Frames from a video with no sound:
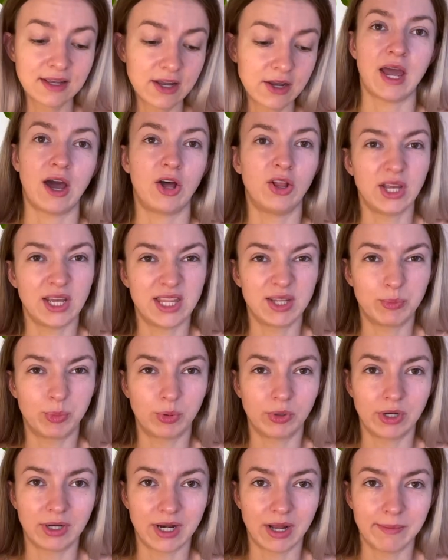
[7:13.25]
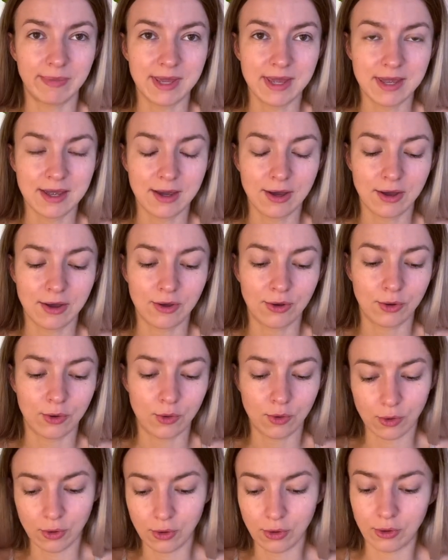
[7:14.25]
I'll either put it up here
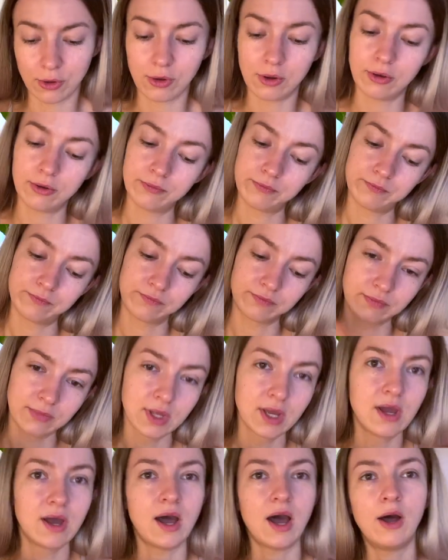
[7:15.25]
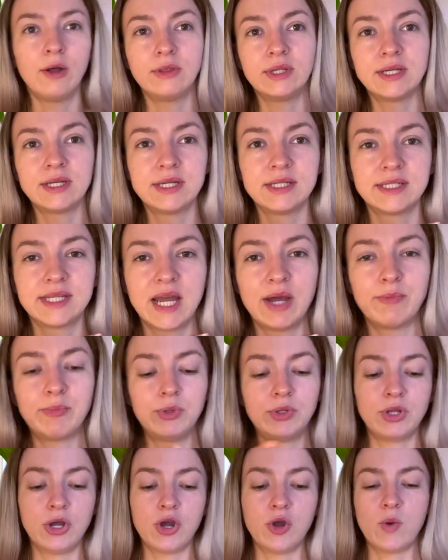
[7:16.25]
or I'll link it down
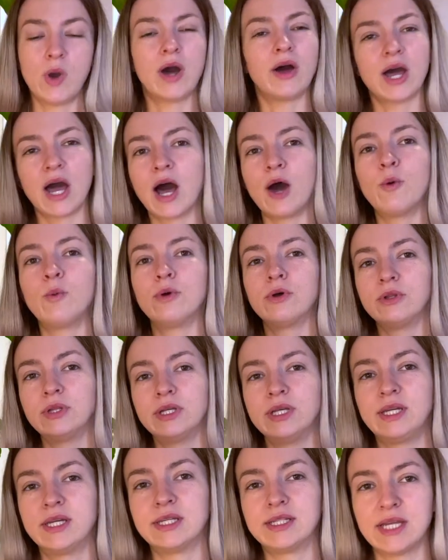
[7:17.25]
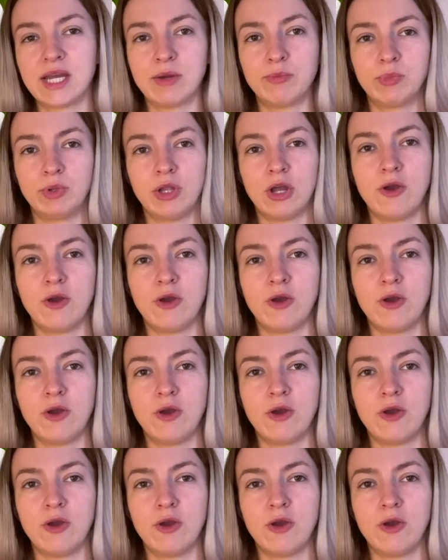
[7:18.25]
below. I will link it down below